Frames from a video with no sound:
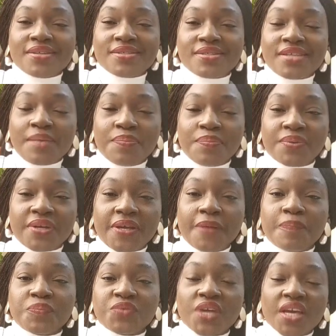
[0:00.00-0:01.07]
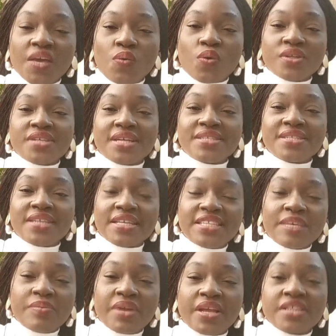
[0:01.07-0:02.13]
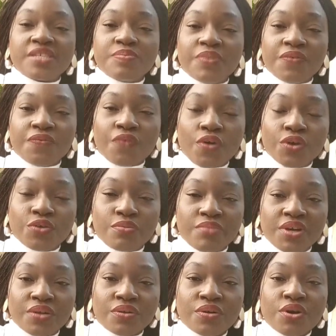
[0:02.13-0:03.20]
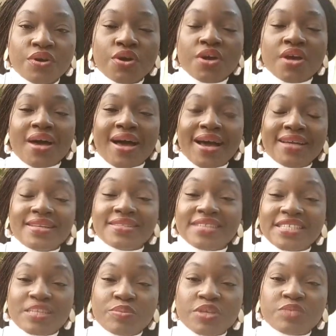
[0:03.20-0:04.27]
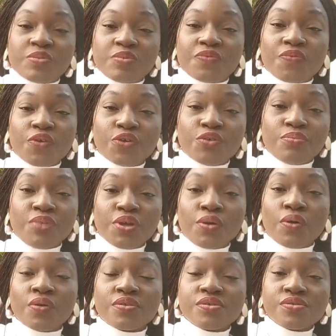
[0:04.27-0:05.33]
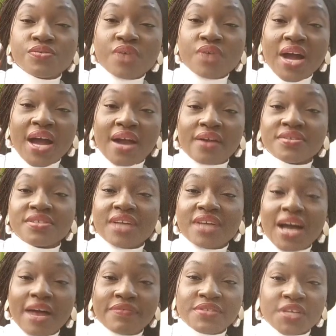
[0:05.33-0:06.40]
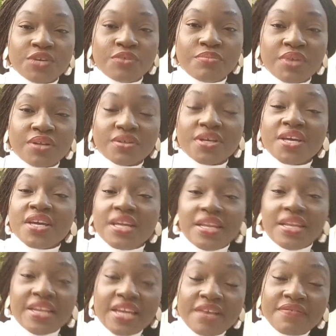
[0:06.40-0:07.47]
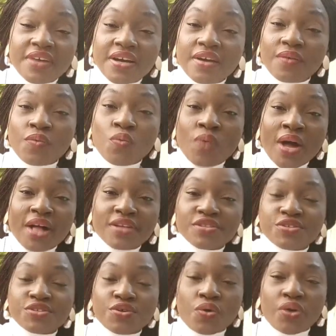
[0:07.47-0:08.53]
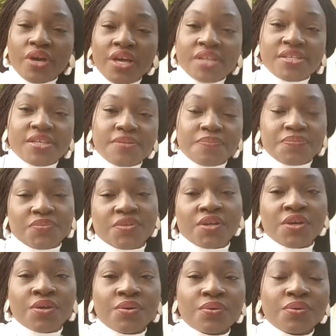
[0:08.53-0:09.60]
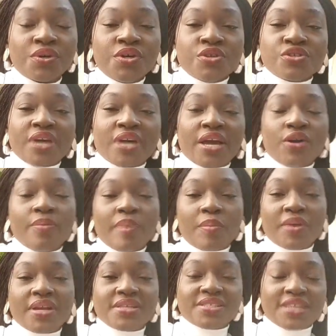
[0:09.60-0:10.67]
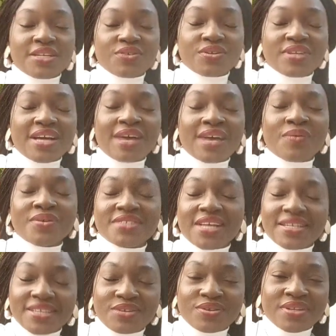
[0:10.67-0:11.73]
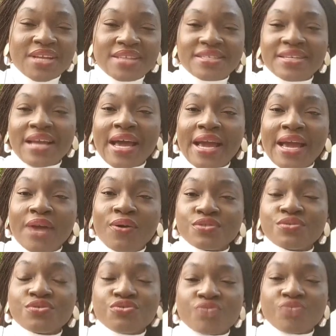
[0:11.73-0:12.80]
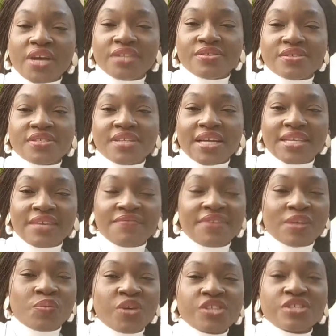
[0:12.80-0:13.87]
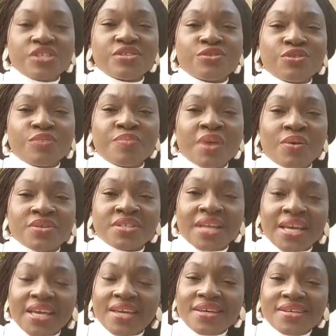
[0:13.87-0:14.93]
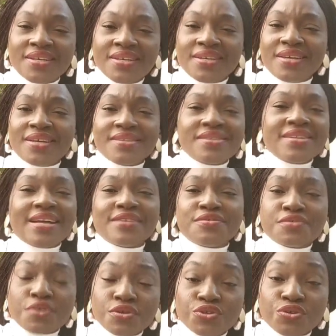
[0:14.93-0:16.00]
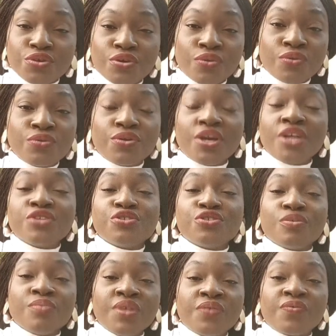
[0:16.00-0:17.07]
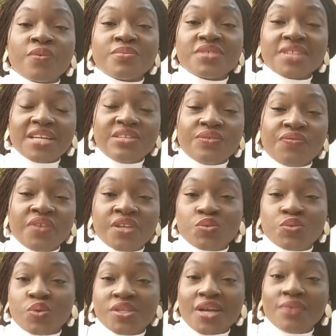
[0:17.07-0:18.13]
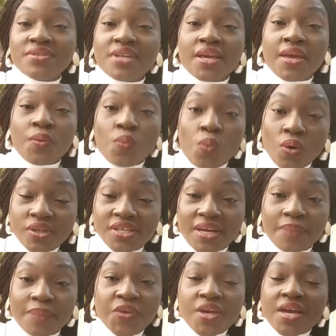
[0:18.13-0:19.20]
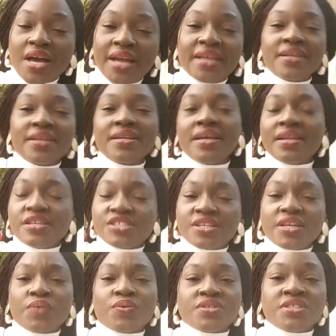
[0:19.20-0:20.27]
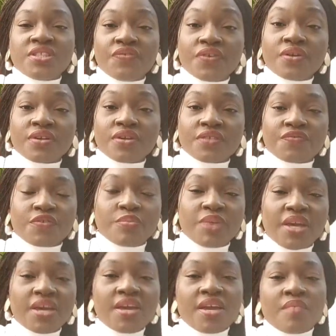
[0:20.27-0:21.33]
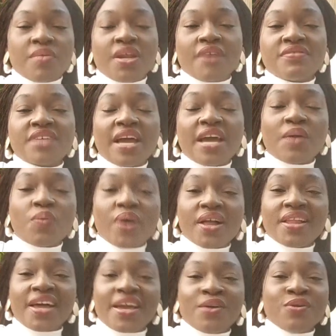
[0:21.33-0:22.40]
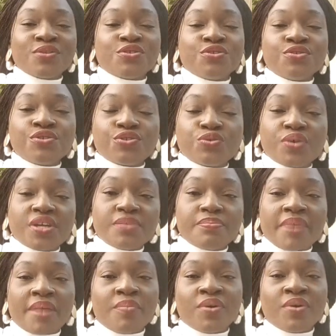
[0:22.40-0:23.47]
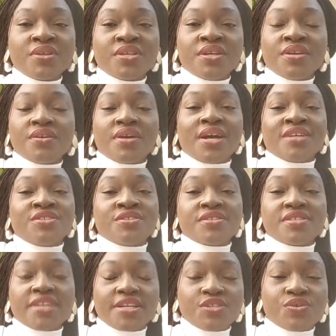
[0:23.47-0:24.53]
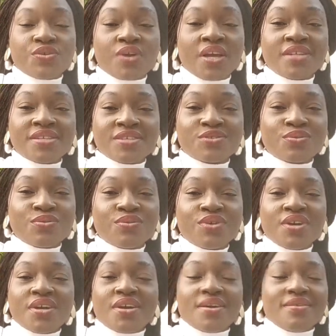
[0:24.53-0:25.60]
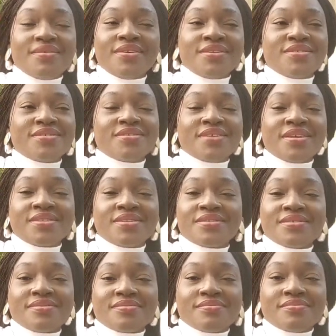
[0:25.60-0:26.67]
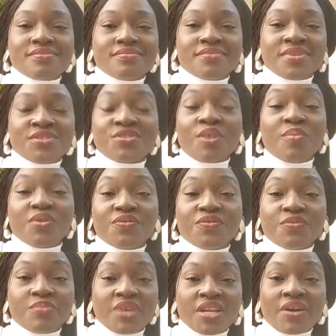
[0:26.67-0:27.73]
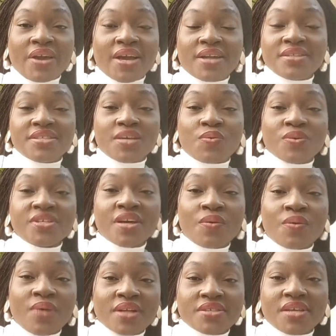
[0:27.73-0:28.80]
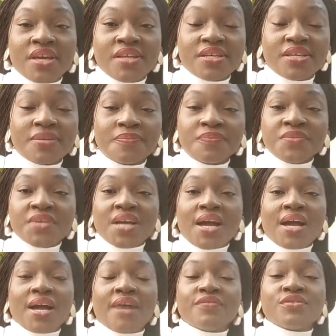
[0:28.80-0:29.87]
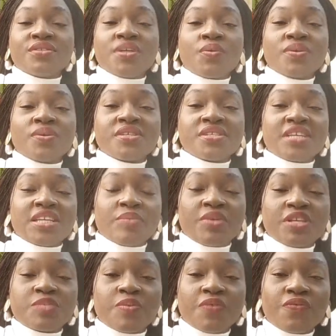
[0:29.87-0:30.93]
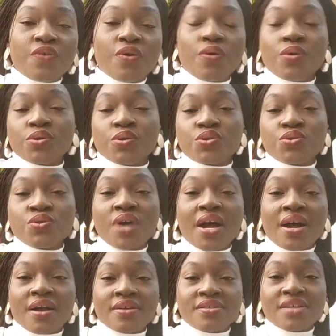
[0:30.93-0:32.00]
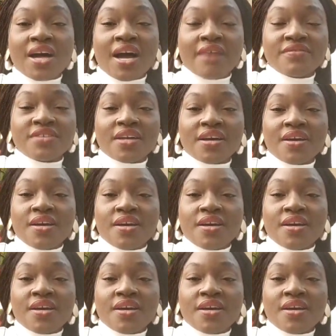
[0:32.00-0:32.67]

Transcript: Simply taking water 30 minutes before your meal, either 30 minutes before your meal or 2 hours after your meal, never whilst you're eating, you know. So I got my mother started on that, and I also tried to start. In fact, when she told me, I was like, isn't that torture? You're going to eat your meal from start to finish without taking water. And initially it was difficult for me, but after a while I got used to it. My body adjusted to it, and so it's normal for me now. I can't take water whilst eating. I have to take water 30 minutes before or 2 hours after.